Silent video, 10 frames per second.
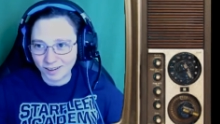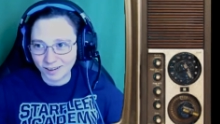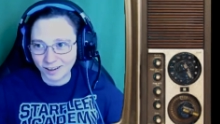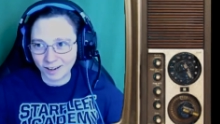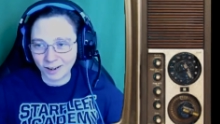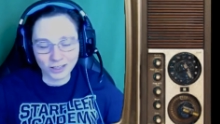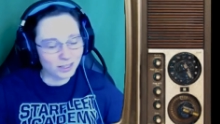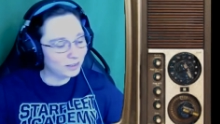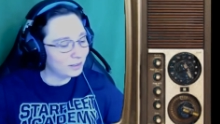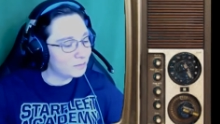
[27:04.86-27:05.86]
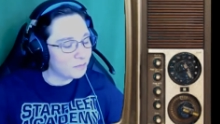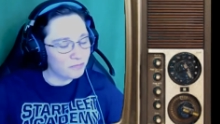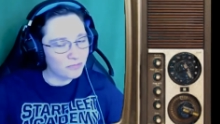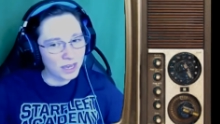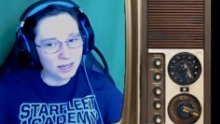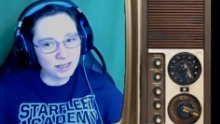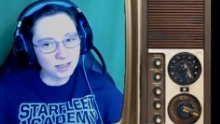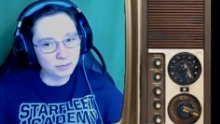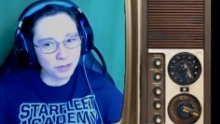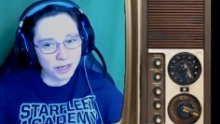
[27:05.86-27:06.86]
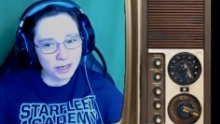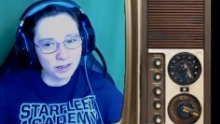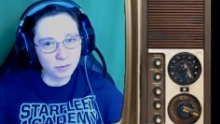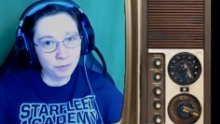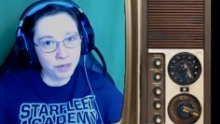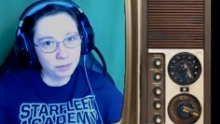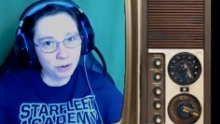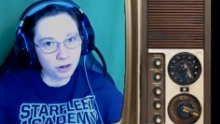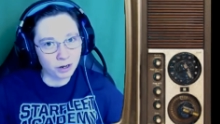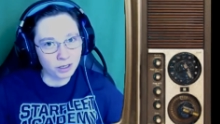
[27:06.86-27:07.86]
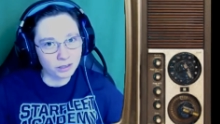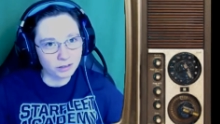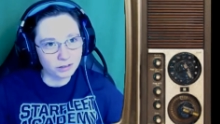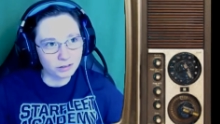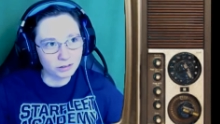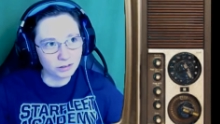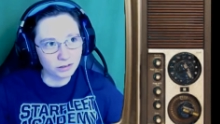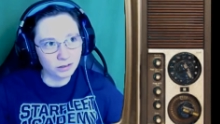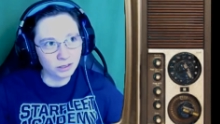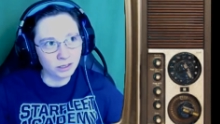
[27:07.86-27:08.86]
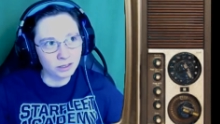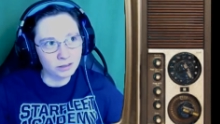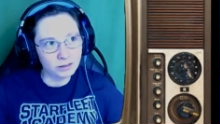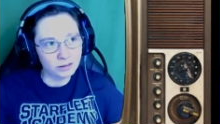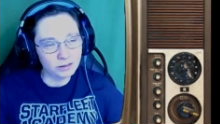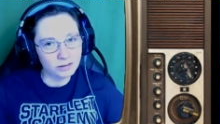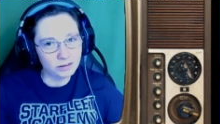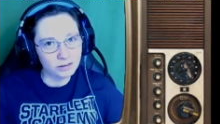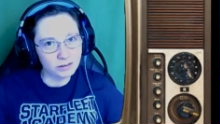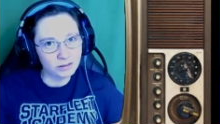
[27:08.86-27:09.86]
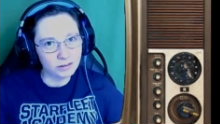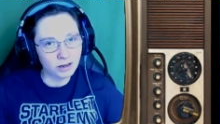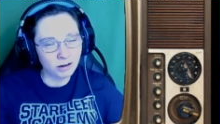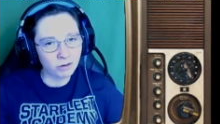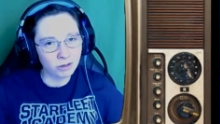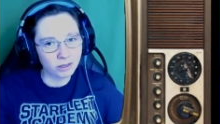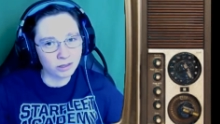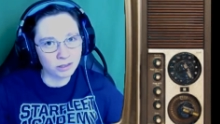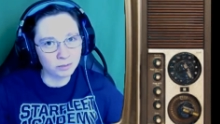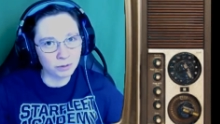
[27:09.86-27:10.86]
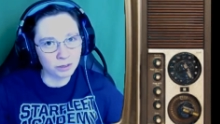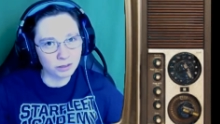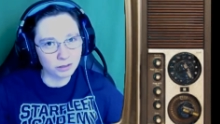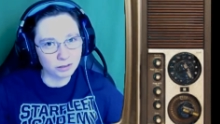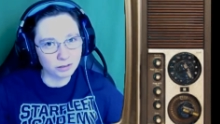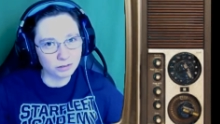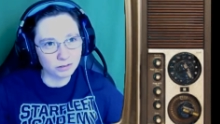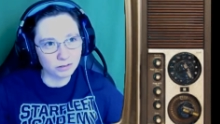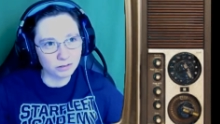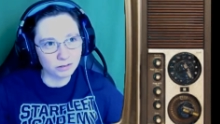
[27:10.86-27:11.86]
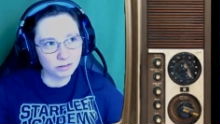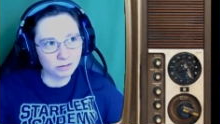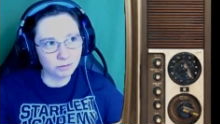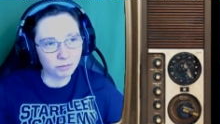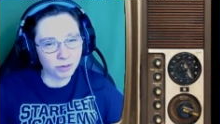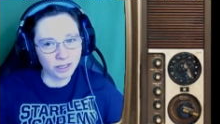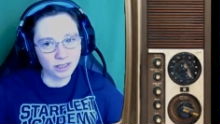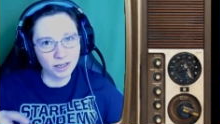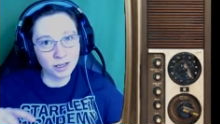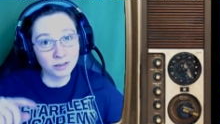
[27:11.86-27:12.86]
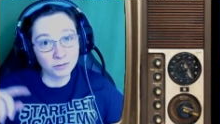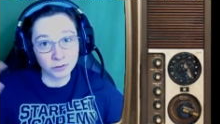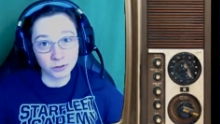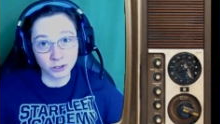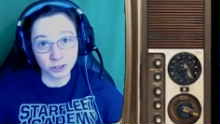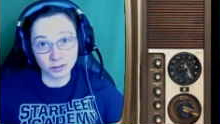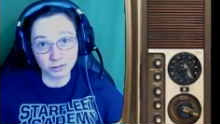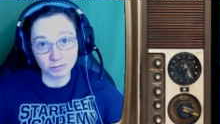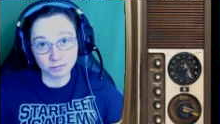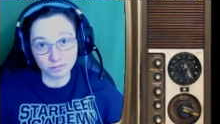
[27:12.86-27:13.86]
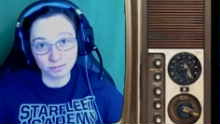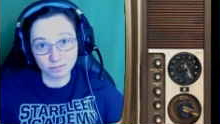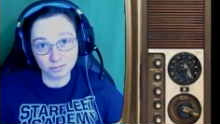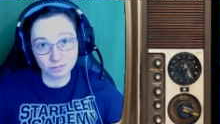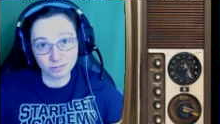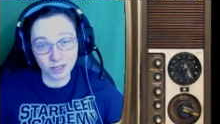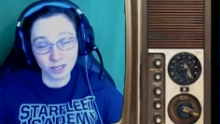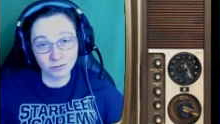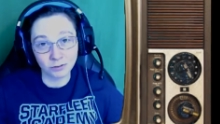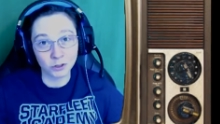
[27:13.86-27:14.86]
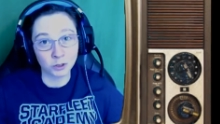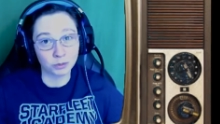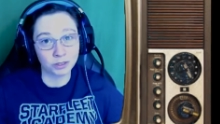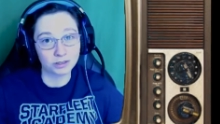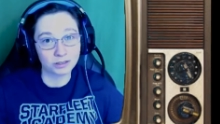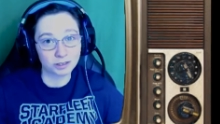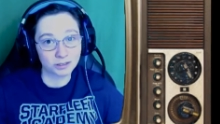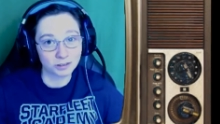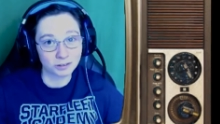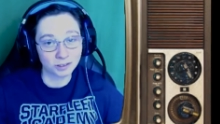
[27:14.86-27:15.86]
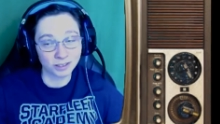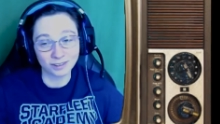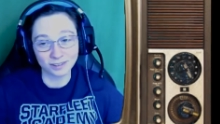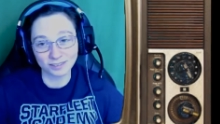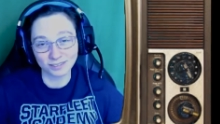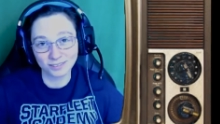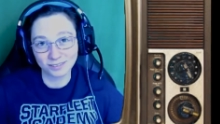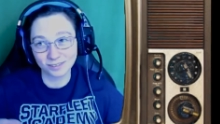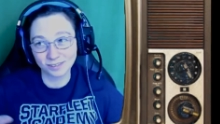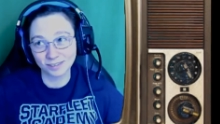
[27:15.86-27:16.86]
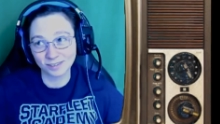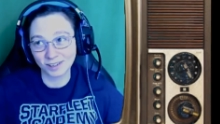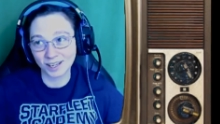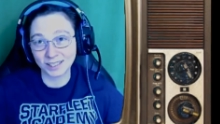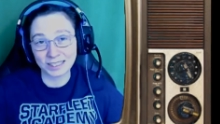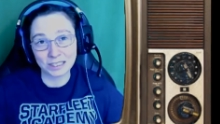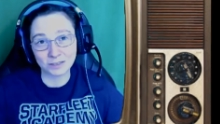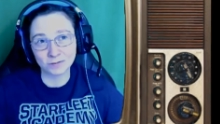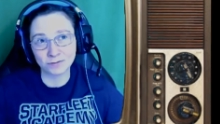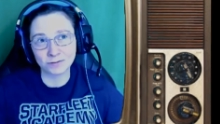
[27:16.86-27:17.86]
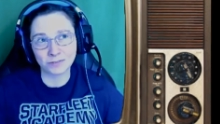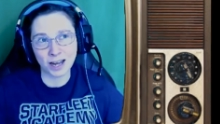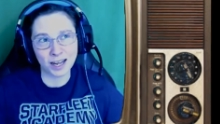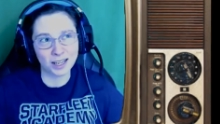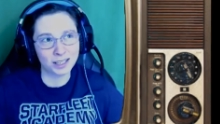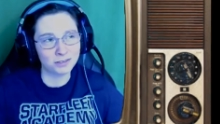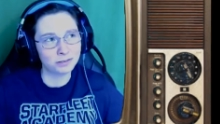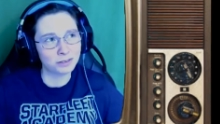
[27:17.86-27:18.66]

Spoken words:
don't know, that it does play a big part in not only this book, but in the future, in future books. Like at least five